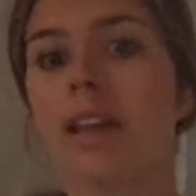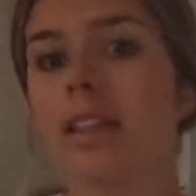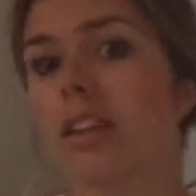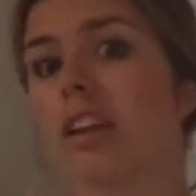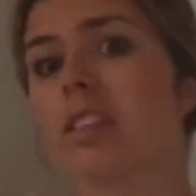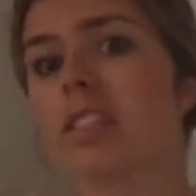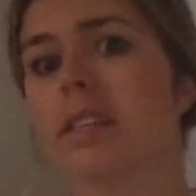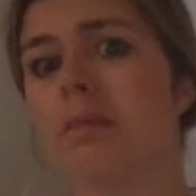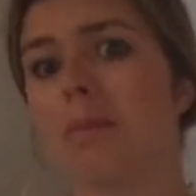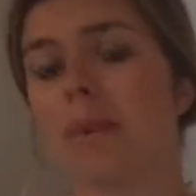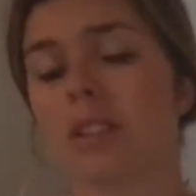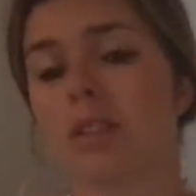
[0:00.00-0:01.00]
There doesn't need to be
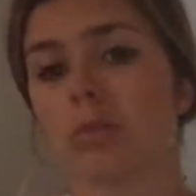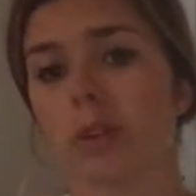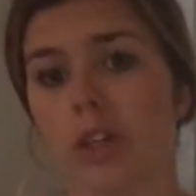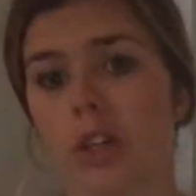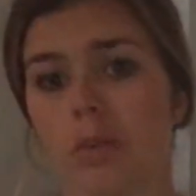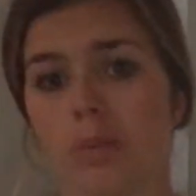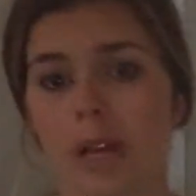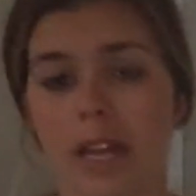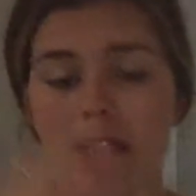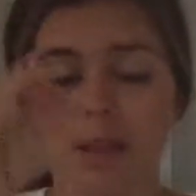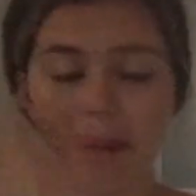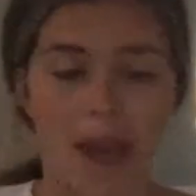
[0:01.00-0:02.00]
much room
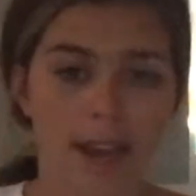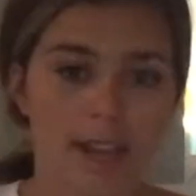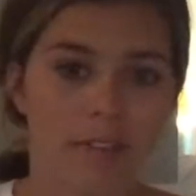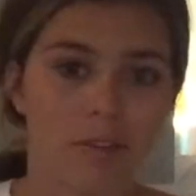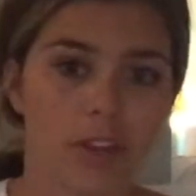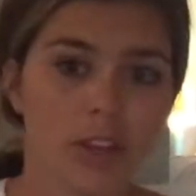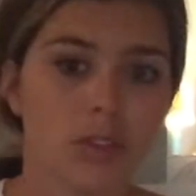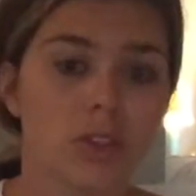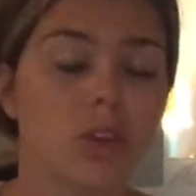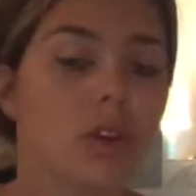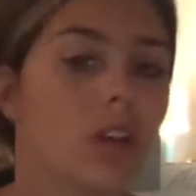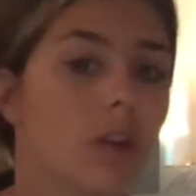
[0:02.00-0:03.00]
in the packet for you, so
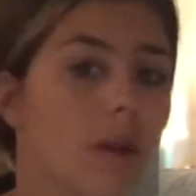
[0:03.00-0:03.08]
you can go